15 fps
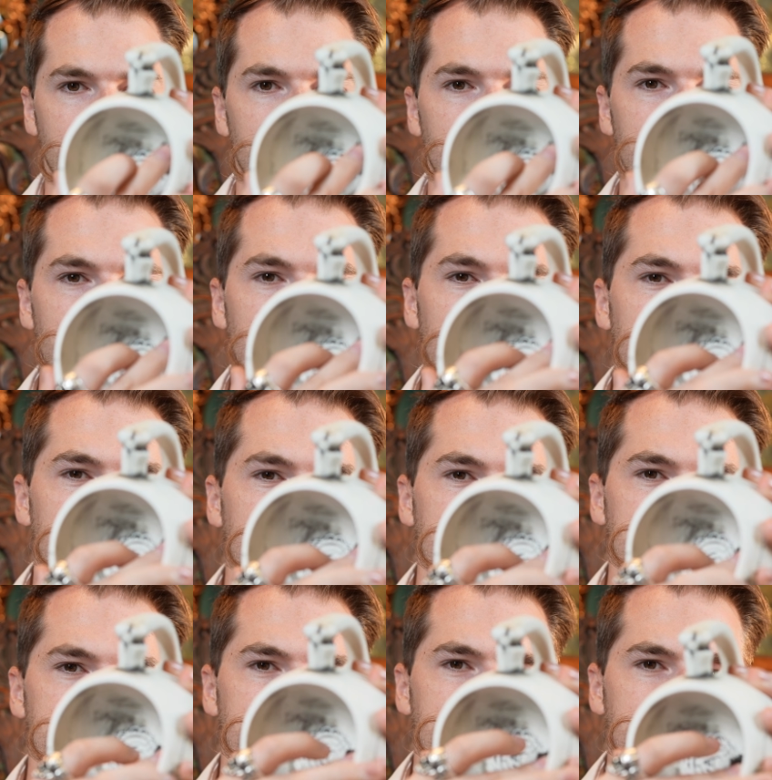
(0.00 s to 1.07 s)
apply
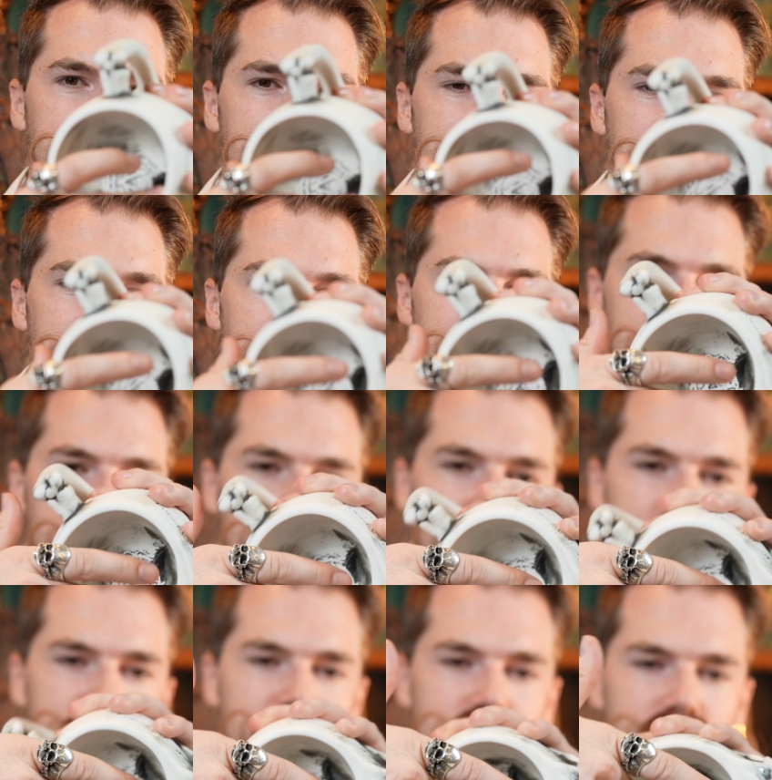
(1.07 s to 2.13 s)
it
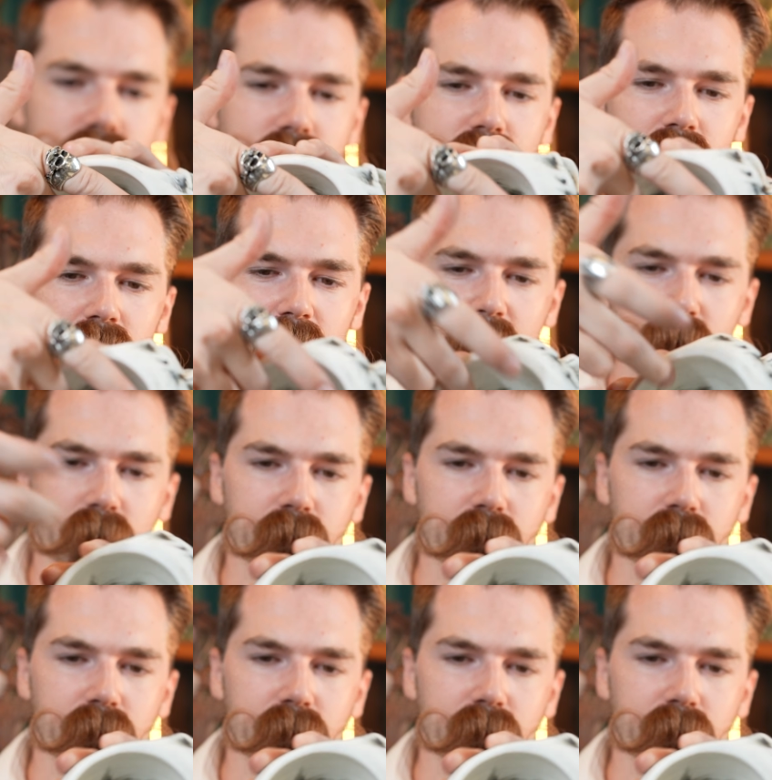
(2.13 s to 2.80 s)
into the lather